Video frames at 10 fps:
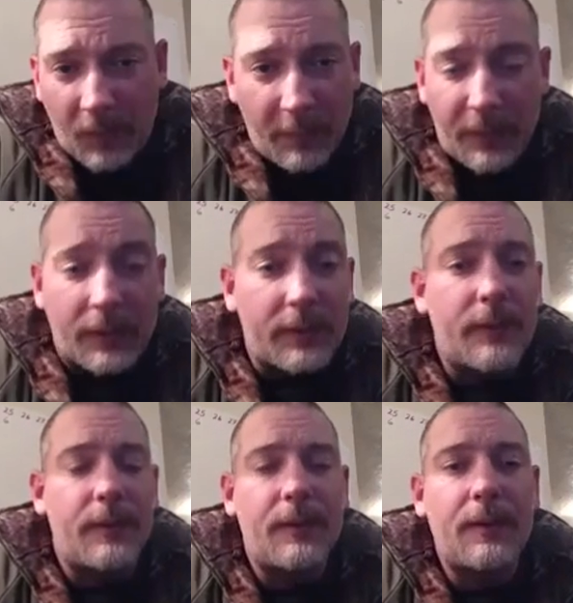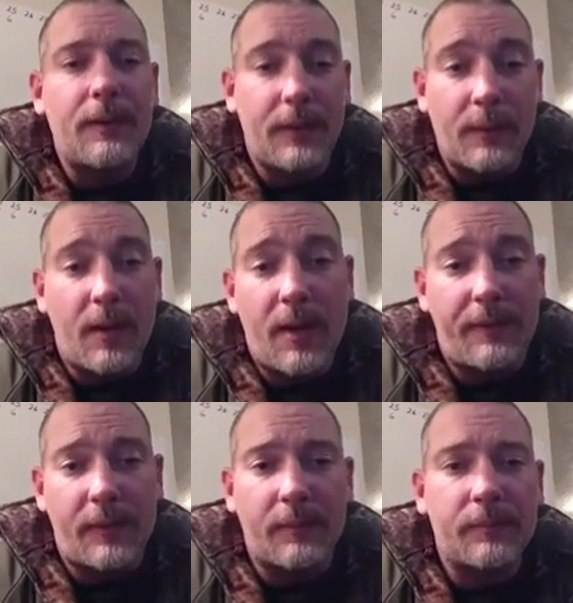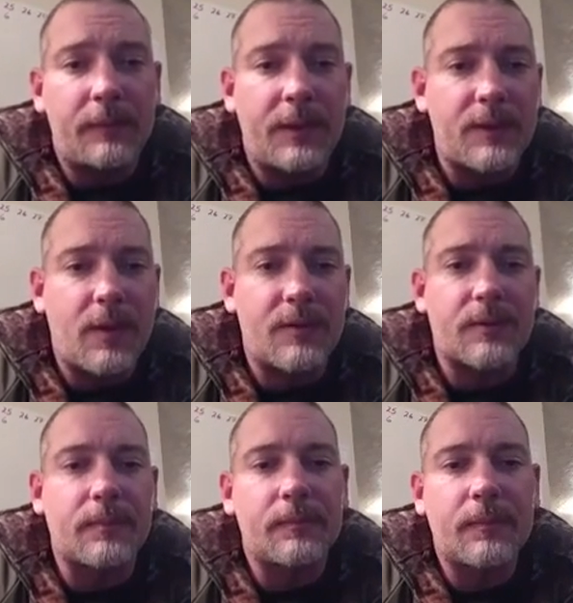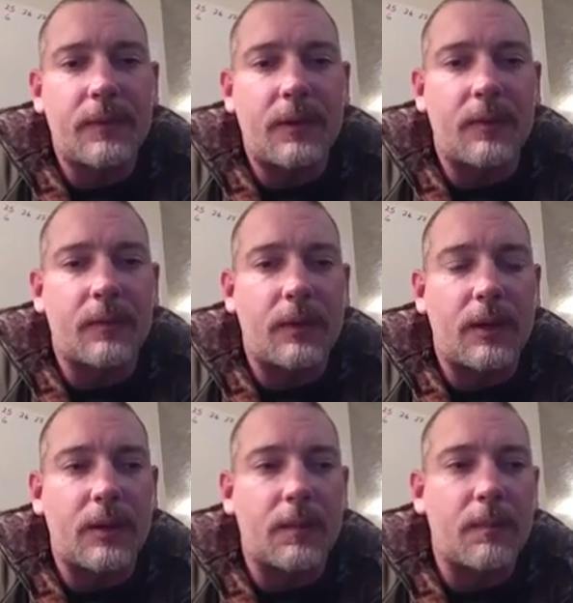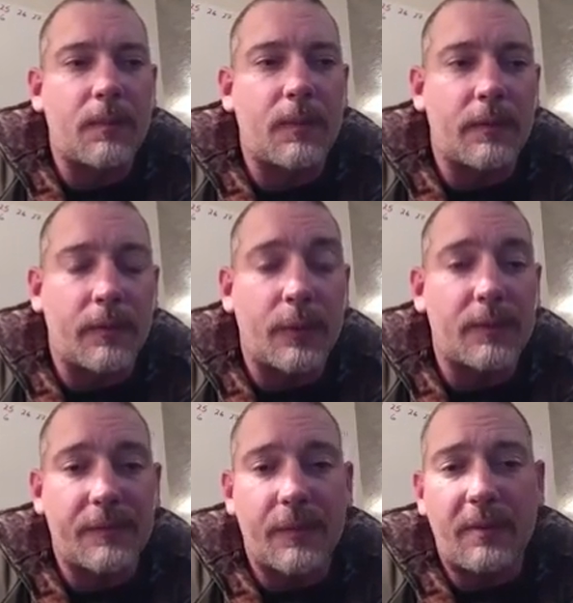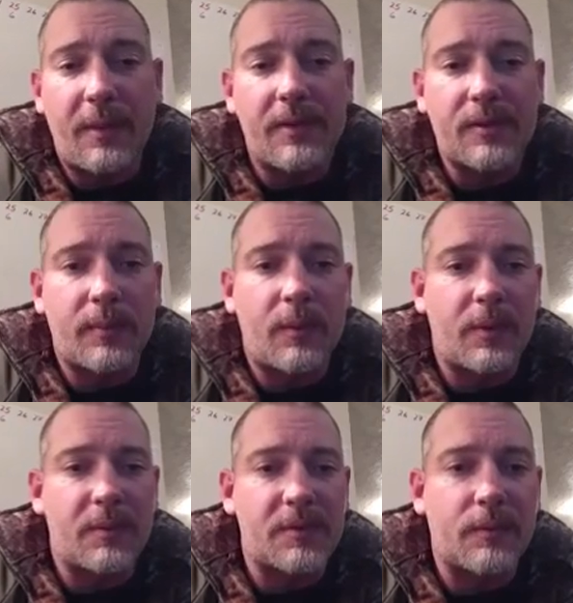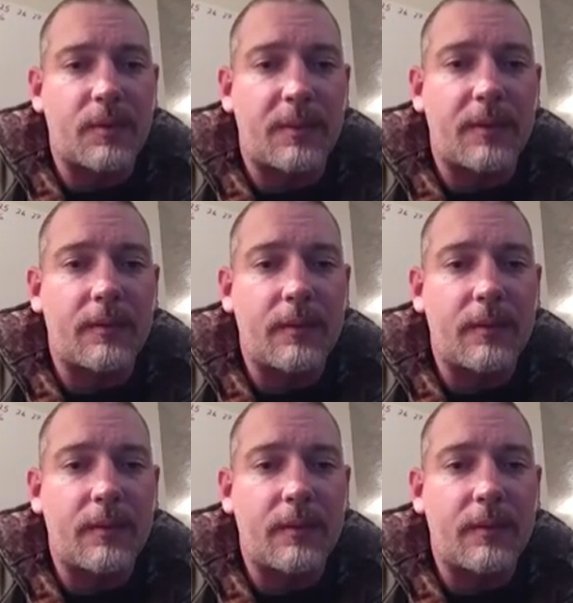But he went after him. He charged him. Lavoy was very passionate about what he was doing up here.